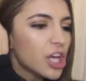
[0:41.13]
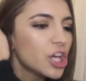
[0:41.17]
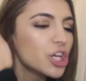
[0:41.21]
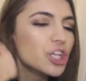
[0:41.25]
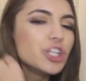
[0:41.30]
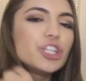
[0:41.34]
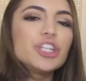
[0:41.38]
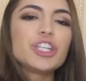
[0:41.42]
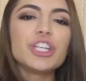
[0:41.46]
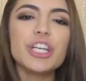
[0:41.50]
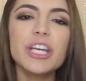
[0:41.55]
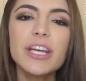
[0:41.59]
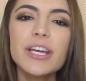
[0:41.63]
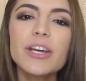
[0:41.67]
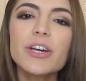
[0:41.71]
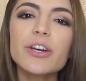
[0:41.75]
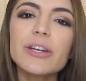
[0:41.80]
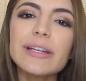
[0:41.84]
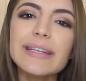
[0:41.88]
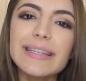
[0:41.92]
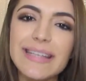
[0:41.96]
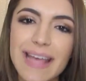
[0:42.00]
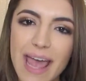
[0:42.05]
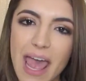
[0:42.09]
She
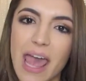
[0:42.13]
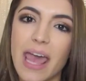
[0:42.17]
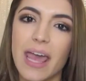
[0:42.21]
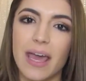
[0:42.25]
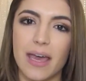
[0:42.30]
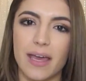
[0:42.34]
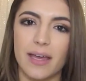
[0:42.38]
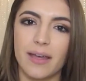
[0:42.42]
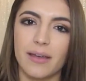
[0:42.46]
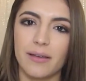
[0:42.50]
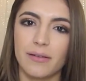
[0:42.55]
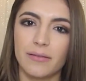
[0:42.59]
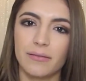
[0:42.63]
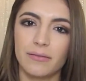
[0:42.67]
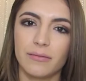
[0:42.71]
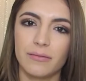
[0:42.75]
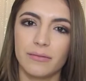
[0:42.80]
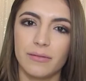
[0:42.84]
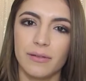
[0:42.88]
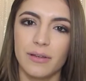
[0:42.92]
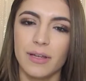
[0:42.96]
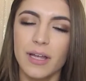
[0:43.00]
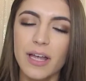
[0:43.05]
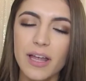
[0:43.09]
could take
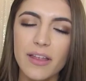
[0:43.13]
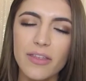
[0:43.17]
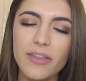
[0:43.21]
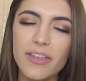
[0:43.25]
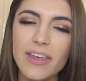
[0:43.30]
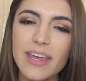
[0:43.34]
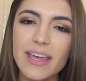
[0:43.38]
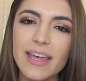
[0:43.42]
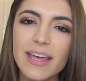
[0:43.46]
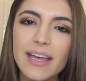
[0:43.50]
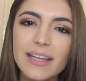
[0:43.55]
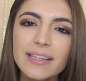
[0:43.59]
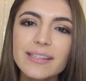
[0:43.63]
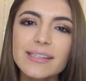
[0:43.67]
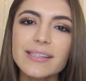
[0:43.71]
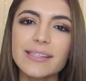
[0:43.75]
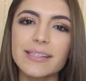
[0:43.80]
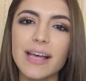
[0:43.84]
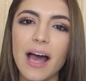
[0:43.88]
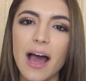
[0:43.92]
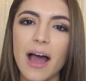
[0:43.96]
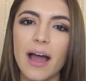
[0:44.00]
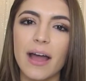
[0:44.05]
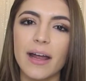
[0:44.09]
the
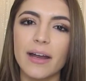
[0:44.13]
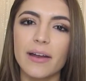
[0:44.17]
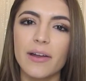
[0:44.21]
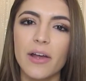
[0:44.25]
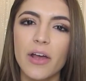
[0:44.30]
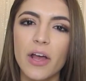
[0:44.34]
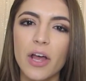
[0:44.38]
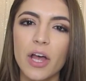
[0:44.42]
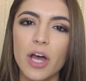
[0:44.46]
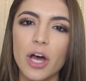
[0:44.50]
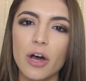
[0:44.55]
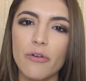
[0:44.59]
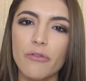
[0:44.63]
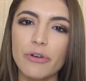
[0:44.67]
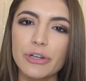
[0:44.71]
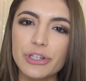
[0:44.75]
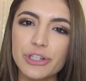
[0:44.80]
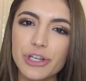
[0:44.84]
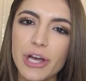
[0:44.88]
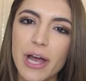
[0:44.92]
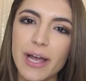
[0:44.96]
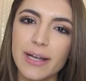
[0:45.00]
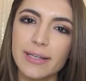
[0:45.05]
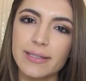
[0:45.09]
inside of a
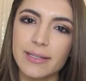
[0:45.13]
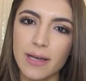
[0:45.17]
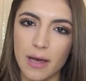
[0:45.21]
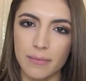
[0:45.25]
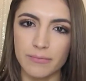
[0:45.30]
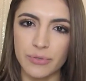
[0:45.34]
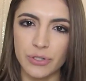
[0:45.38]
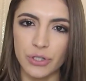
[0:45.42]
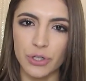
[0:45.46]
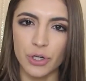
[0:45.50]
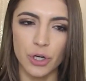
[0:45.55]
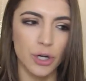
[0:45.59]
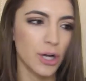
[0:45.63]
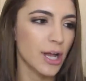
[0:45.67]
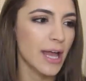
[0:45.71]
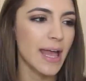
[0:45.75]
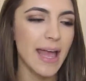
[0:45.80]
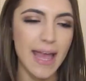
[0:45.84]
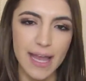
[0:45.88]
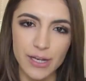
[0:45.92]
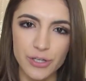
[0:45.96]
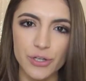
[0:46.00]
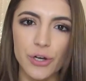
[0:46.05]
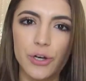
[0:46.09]
giant dumpster
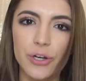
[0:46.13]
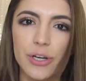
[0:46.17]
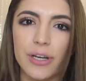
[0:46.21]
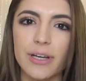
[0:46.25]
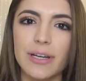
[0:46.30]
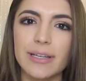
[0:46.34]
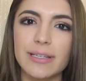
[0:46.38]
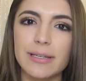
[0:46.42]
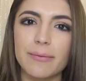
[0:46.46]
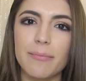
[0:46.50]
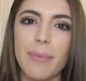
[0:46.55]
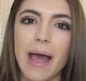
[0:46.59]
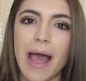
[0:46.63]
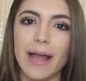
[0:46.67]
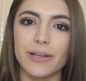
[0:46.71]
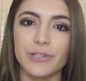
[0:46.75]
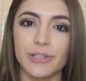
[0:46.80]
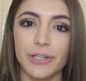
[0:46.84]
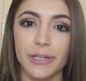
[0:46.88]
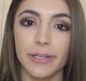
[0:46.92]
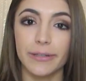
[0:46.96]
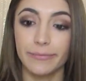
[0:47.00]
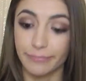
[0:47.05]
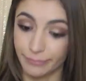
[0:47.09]
and turn it into
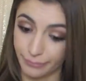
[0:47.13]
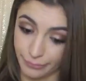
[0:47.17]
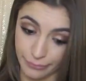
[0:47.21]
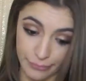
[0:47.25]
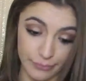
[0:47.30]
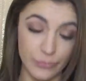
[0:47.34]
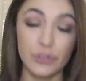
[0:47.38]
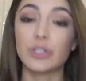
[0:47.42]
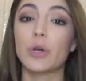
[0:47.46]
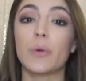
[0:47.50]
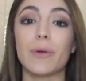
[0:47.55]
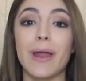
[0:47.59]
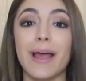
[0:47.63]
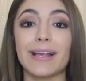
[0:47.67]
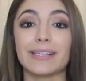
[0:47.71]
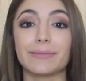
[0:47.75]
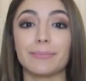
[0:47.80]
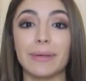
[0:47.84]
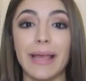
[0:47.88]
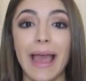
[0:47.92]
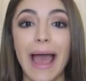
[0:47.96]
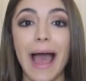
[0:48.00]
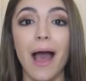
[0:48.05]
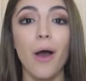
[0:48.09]
magic. Don't ask
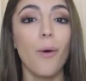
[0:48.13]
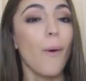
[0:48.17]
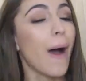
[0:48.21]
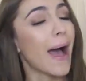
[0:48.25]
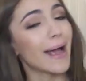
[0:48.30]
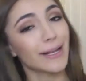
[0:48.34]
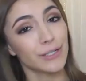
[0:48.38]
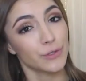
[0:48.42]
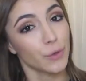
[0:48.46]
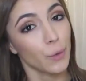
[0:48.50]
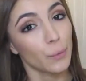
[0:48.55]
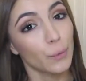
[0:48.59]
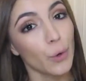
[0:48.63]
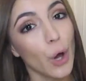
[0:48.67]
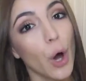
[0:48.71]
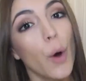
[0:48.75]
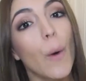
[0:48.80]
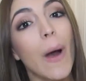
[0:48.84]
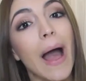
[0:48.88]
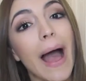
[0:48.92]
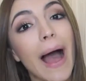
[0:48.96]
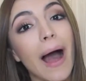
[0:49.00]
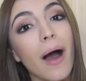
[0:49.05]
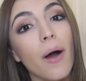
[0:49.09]
me how. I don't know
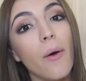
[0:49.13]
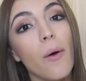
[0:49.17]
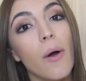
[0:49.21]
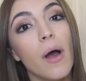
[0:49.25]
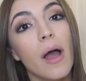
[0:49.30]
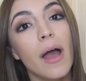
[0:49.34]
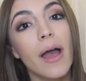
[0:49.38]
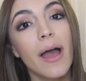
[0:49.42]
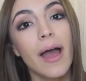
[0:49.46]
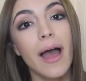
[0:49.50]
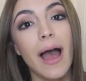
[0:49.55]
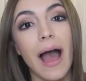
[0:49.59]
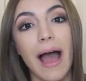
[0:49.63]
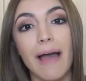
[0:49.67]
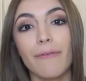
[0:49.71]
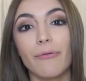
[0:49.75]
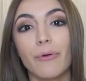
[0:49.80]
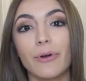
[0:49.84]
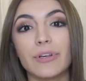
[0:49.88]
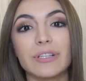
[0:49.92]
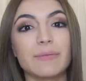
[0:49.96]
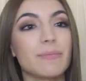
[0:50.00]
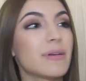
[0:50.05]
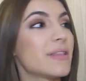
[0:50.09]
how. I've
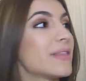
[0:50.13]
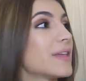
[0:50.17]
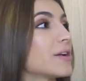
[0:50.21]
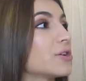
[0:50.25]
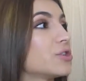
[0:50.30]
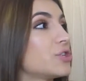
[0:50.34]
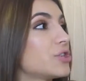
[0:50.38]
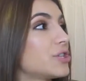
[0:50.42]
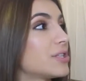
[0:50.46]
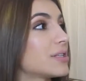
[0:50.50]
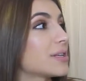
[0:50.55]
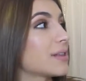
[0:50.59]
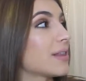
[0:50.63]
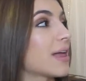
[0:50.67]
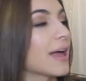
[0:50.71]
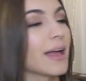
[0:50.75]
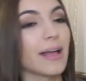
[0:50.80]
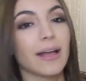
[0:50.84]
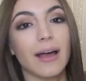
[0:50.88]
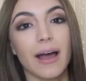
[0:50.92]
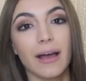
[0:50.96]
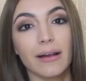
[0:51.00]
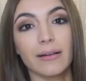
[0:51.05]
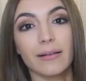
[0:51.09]
always been there just to
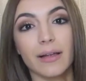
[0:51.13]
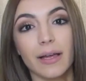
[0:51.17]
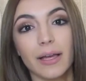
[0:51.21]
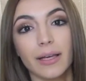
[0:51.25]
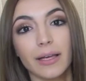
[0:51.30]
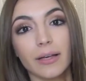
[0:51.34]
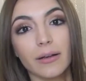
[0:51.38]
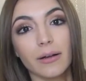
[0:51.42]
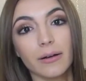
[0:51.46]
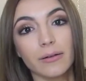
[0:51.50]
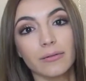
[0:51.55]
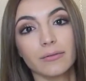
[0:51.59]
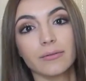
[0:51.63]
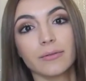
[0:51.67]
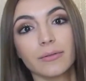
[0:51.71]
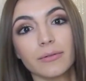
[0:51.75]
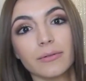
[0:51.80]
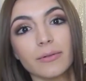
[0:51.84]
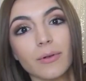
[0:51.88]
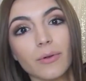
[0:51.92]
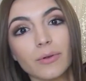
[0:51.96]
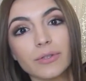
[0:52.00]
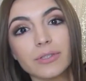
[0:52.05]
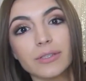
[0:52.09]
like kind of like, you know,
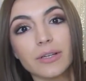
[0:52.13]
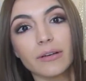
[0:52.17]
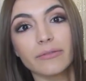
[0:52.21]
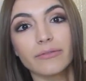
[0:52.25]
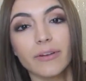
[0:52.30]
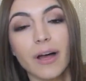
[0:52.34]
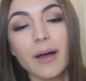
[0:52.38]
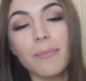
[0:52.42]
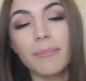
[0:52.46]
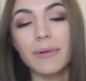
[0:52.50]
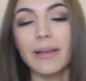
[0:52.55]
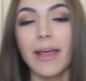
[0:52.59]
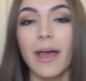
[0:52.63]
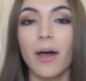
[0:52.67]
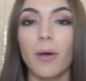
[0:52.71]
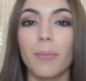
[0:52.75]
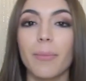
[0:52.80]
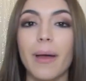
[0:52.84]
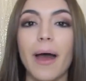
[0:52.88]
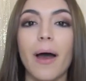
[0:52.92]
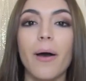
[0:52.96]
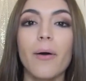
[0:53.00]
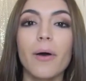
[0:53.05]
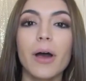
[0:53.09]
hold stuff up and help
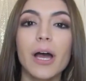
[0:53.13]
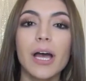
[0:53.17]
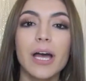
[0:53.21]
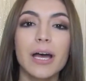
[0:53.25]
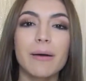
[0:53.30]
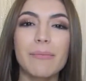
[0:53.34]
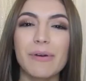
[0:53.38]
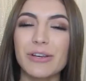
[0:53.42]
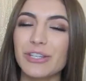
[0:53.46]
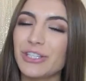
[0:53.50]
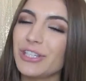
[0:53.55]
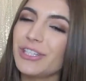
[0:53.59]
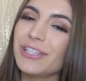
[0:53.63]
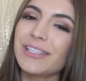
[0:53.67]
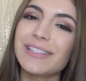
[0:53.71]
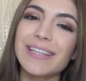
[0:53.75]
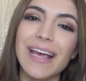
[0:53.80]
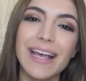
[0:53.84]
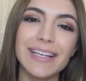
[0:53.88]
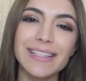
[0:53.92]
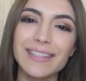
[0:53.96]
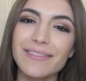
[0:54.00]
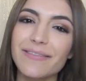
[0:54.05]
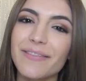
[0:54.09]
out. But she just
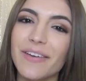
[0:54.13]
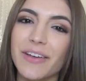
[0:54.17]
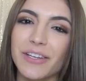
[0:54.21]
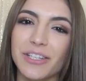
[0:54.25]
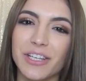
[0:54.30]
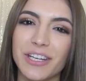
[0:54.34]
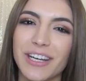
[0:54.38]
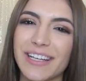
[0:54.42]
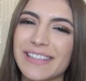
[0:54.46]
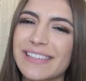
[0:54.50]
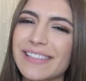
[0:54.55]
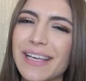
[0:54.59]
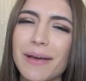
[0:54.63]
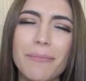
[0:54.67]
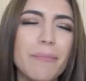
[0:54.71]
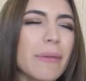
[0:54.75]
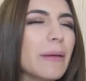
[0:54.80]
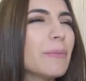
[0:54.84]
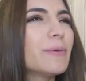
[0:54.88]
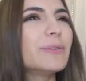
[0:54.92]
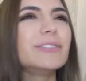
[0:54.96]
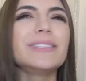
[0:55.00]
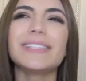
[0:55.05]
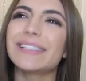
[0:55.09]
has the vision. And some
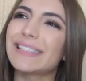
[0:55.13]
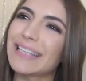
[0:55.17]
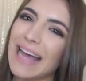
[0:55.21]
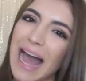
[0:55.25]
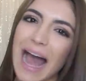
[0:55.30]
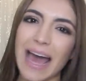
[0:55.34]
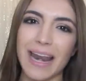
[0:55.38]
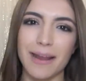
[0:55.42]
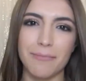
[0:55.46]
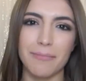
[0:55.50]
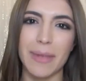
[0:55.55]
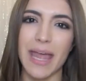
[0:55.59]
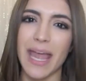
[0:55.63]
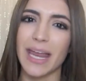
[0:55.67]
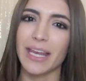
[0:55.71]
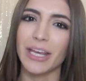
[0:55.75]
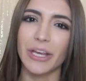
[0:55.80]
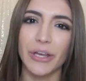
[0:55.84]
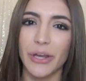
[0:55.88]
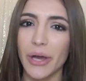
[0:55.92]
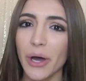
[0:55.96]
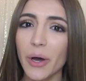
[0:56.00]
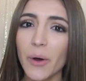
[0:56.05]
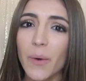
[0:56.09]
people just got it, man,
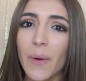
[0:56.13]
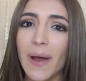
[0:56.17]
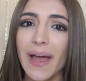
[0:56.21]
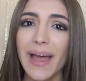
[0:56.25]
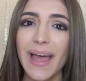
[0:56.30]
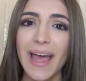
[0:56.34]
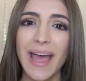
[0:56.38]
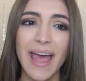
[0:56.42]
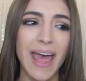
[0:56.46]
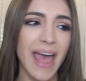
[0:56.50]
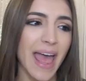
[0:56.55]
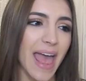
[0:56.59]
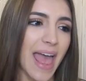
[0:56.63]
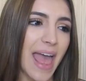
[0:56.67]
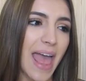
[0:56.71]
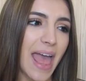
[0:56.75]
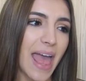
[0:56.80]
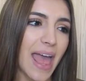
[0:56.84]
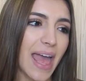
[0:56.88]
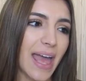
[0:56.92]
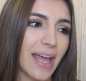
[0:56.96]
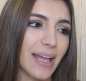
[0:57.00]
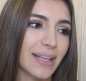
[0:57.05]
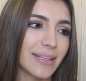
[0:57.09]
you know?
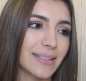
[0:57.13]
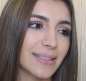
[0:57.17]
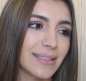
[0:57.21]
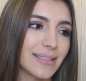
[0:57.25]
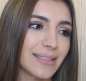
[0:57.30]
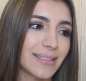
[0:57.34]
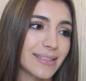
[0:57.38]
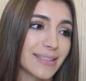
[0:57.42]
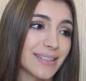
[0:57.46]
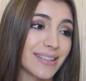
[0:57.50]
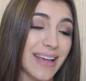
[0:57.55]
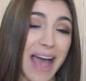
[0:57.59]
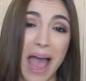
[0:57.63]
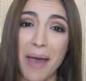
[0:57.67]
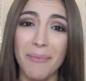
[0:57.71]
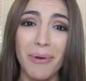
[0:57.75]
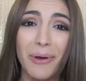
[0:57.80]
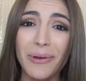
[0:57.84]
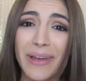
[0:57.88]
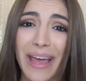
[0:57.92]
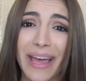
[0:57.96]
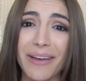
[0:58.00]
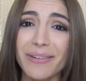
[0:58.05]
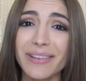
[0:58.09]
And I'm
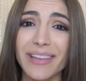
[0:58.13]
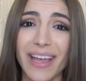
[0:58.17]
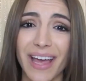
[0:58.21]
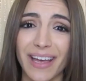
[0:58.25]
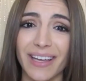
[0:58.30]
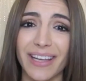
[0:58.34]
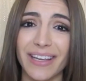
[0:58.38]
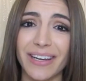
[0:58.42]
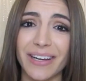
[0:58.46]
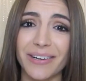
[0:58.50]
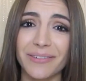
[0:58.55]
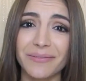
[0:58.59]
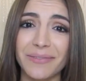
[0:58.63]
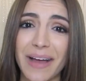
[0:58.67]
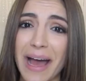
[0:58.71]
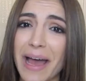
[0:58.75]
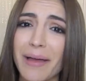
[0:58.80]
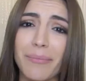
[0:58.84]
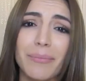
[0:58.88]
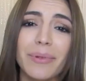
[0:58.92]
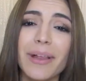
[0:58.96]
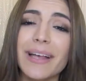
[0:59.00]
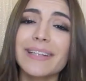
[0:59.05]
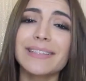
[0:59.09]
okay with that, you know?
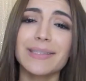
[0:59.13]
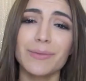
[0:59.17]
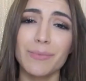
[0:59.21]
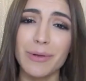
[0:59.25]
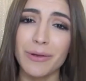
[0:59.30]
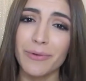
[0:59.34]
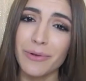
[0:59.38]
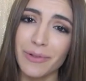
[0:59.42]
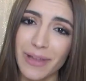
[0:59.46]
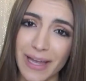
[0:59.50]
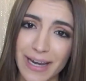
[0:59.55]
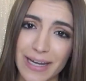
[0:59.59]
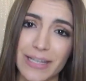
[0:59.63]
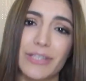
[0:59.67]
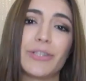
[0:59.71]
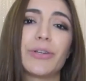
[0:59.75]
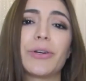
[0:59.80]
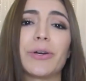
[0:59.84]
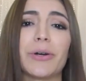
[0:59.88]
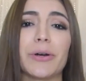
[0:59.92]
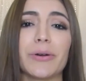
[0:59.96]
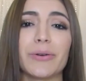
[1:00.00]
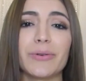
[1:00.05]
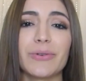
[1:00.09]
I'm blessed to be related to
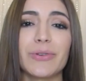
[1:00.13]
her.